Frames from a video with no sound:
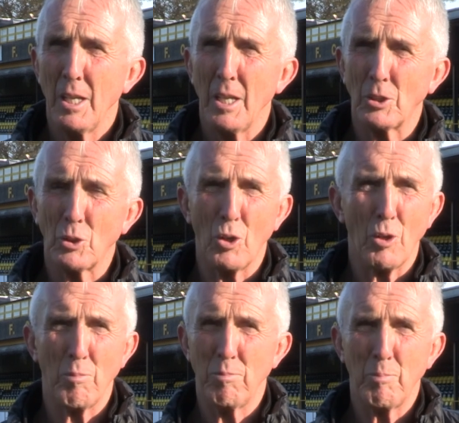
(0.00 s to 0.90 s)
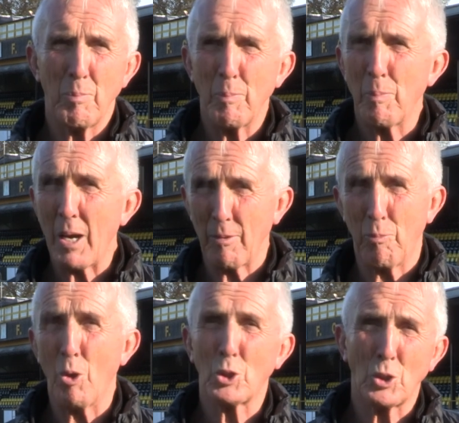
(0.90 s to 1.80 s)
So, but I've
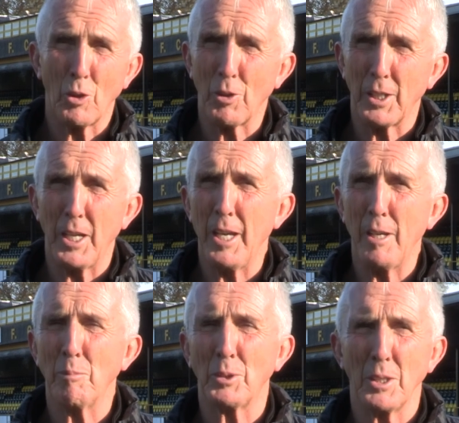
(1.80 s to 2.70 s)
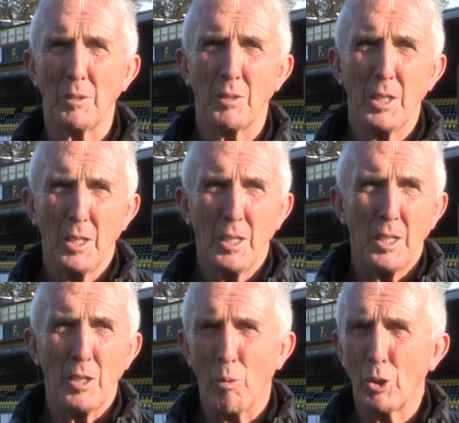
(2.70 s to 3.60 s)
watched all their games and
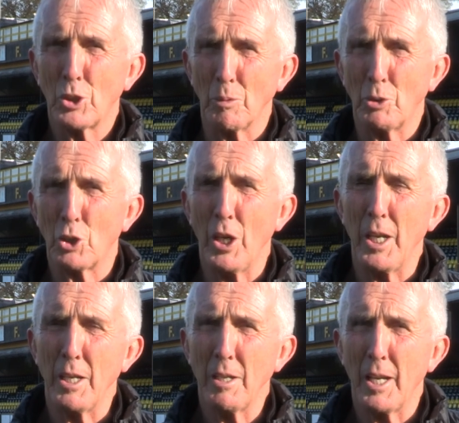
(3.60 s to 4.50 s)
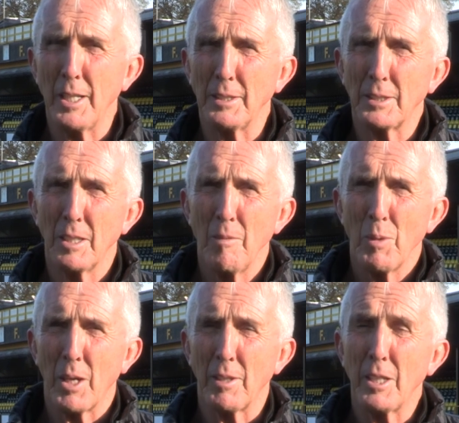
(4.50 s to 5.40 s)
you know, watched them train. And
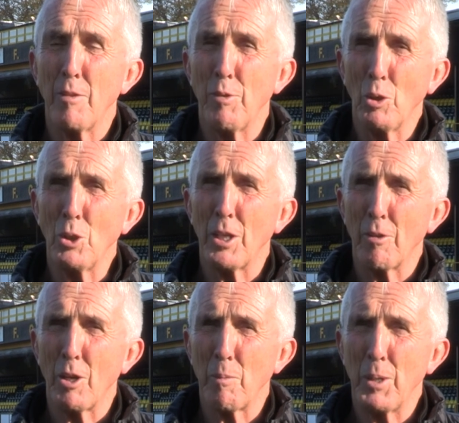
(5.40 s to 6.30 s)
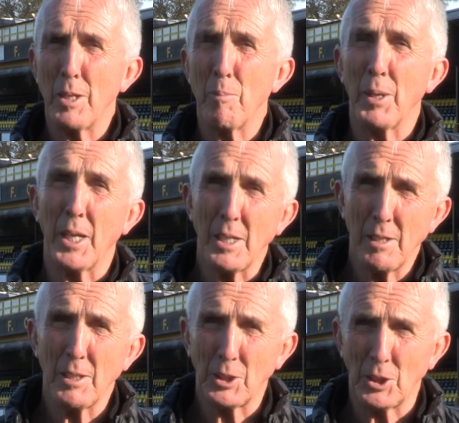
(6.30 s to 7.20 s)
I think if you look at rugby at the beginning
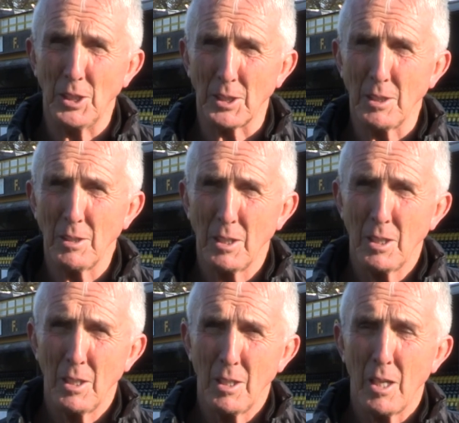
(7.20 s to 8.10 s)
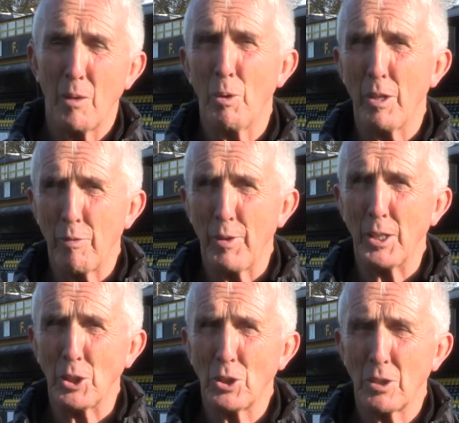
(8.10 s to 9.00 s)
of the season and where they
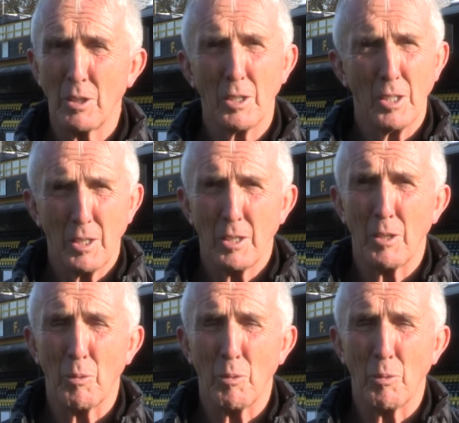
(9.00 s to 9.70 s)
finished, there